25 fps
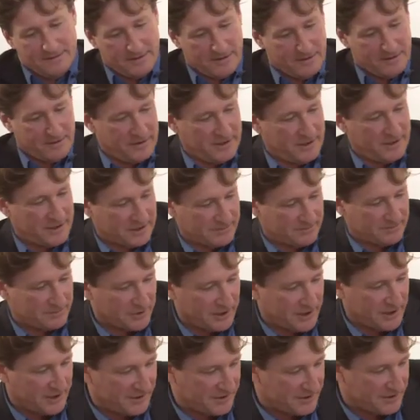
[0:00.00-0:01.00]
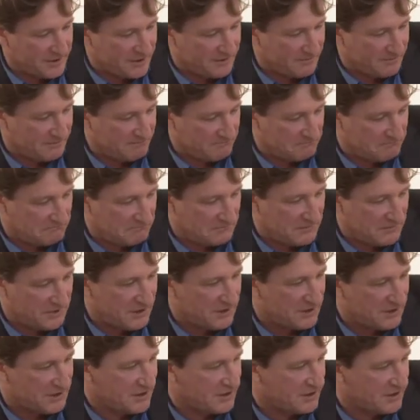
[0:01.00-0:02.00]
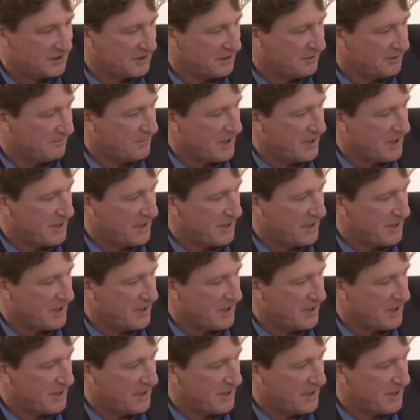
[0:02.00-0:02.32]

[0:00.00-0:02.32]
Now in this print, it's